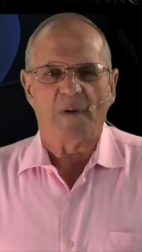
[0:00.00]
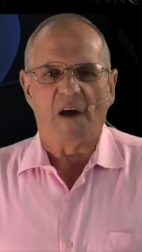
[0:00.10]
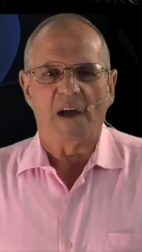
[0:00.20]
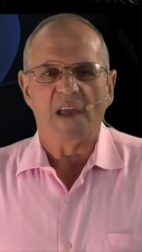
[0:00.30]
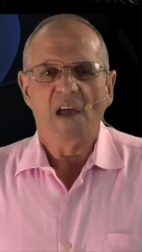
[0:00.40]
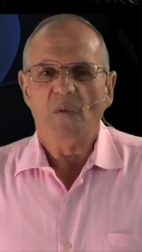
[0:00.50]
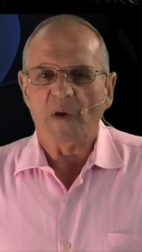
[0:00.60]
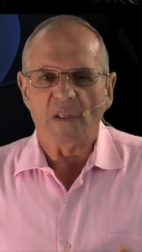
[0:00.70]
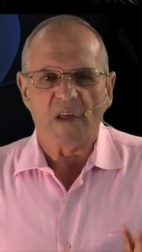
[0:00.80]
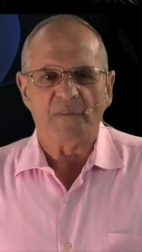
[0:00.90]
by.
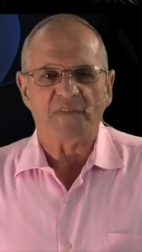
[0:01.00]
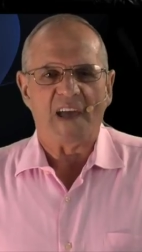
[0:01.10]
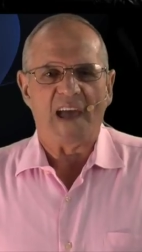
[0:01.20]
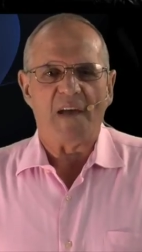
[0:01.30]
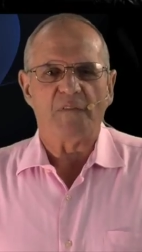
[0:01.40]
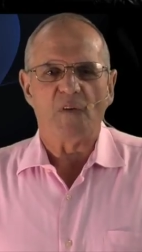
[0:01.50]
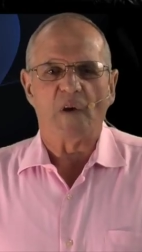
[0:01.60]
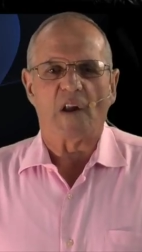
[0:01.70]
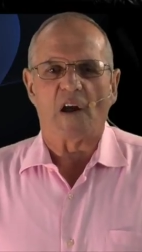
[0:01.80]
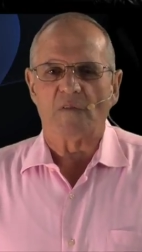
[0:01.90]
We'd love to have you
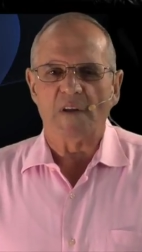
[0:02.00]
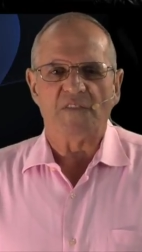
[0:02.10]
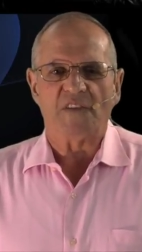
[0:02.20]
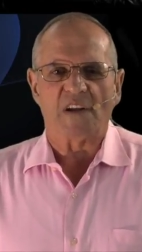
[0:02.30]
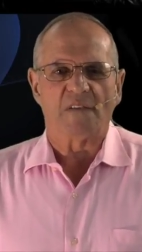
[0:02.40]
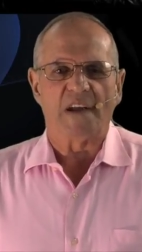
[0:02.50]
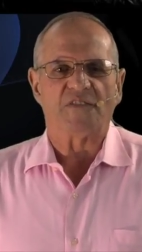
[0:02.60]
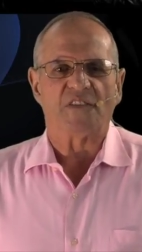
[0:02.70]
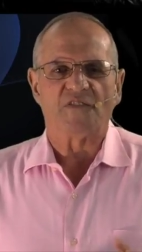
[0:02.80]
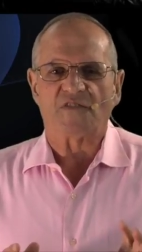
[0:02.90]
at our
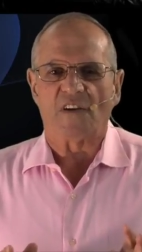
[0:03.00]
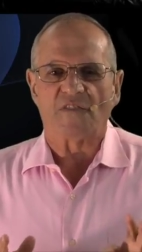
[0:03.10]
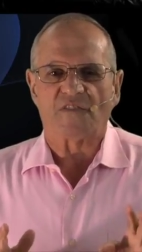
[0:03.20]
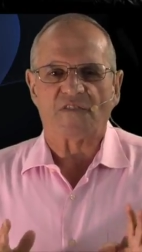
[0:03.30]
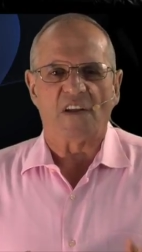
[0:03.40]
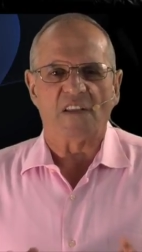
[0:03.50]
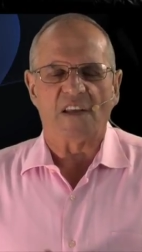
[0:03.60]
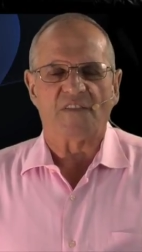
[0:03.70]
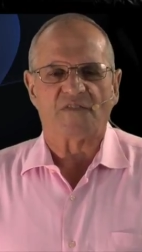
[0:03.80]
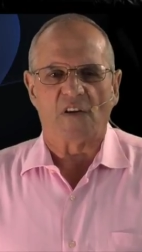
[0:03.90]
Regeneration Church
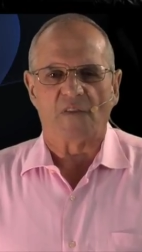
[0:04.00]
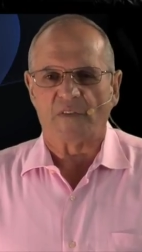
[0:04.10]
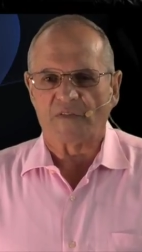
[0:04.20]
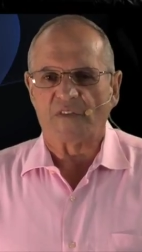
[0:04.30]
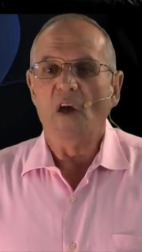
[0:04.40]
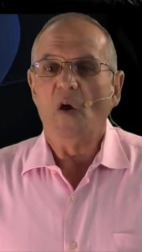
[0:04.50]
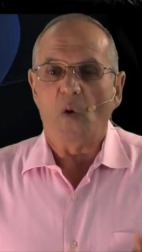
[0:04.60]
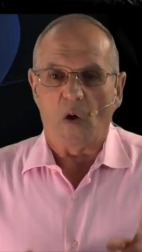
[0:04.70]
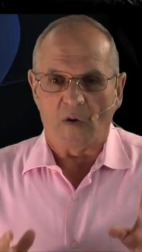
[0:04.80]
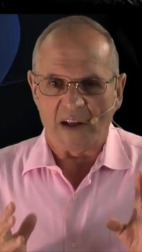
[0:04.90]
Sunday service
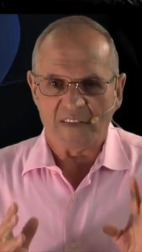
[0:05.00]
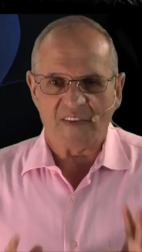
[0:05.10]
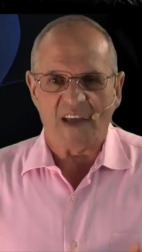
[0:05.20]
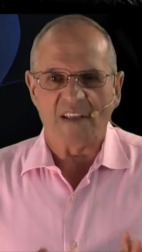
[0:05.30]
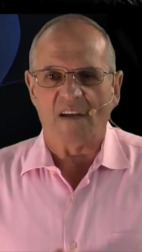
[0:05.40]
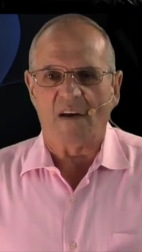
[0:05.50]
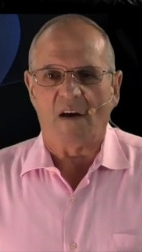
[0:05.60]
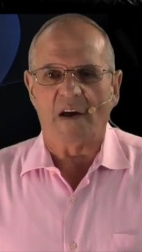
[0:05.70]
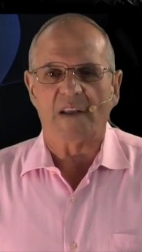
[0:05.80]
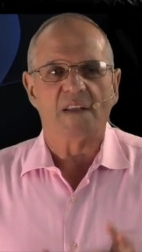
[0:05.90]
or our
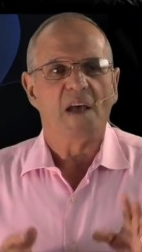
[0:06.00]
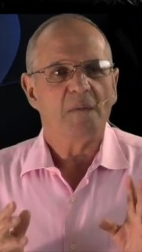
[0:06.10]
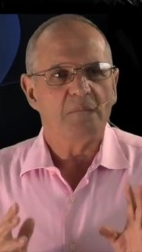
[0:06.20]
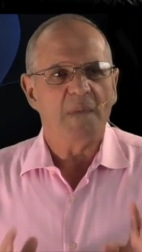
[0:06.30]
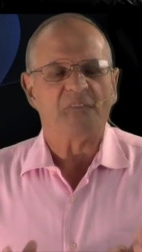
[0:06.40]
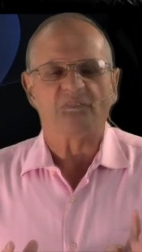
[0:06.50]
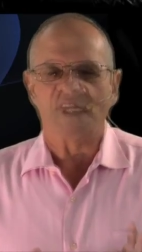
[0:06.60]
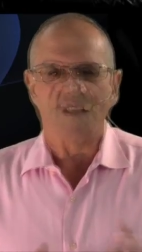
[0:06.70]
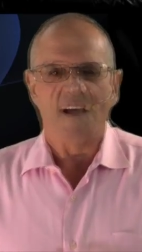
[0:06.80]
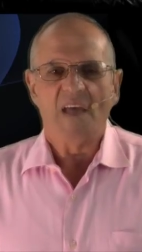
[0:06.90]
tender-hearted
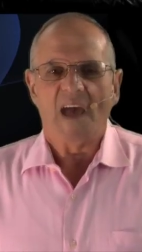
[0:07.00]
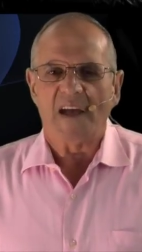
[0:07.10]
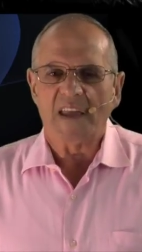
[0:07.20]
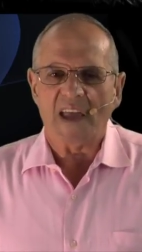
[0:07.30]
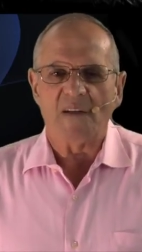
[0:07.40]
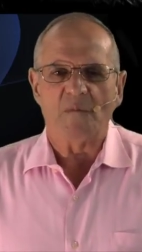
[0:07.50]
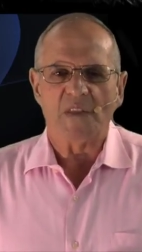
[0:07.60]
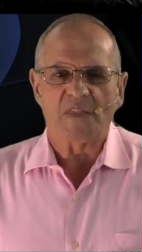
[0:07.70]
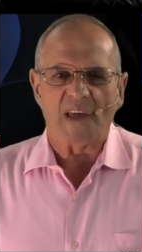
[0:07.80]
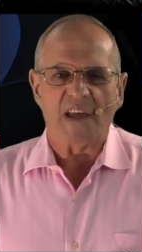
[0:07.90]
message. Again, we
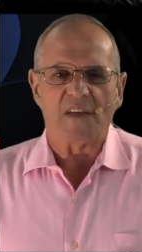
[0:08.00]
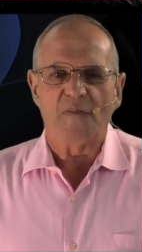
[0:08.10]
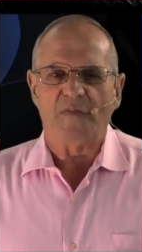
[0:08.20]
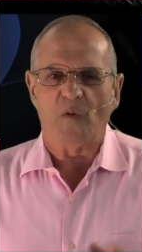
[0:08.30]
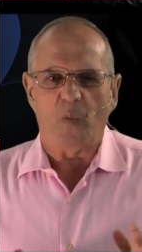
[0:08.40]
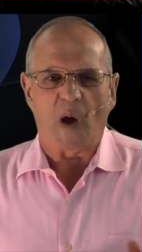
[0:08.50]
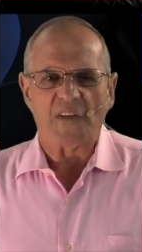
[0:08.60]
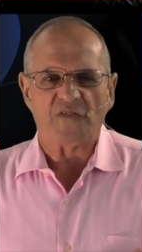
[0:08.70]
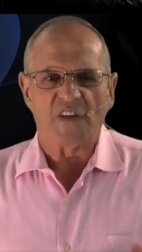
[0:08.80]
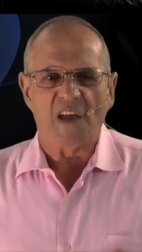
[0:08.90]
thank you for
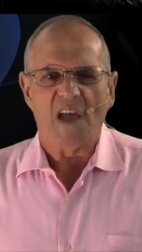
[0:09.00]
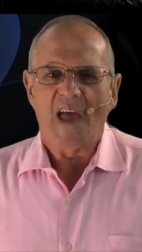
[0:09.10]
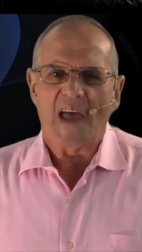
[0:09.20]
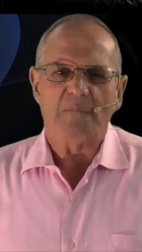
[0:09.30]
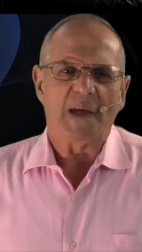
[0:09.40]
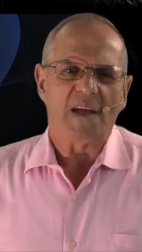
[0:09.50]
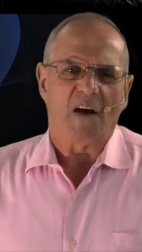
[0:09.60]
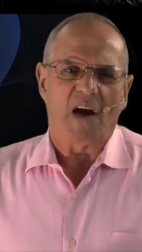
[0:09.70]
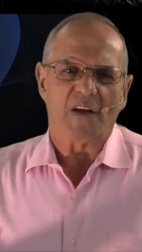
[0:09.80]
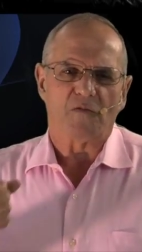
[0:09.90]
watching and may
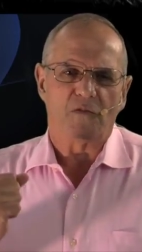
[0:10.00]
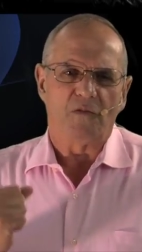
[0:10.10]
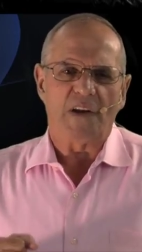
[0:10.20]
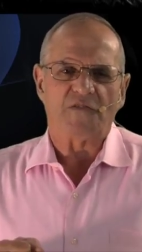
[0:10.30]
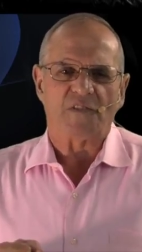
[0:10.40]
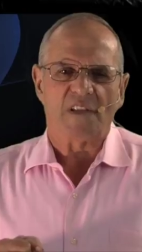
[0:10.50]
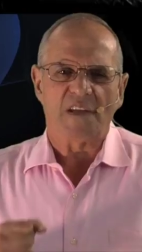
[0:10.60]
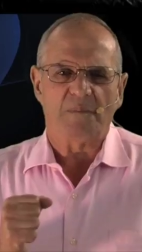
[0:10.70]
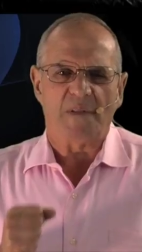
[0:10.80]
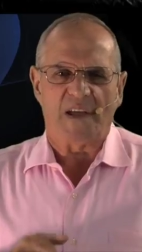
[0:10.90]
God richly
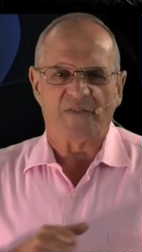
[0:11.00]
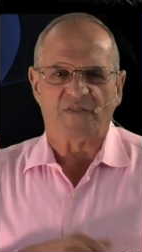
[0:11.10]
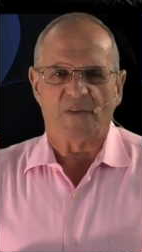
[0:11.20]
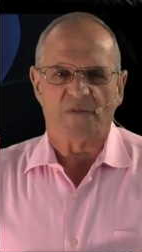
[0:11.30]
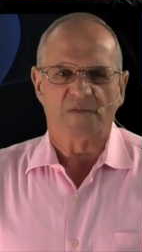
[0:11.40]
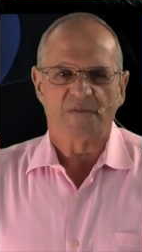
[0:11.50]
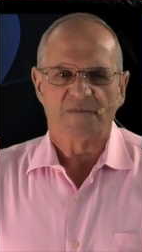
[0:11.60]
bless you.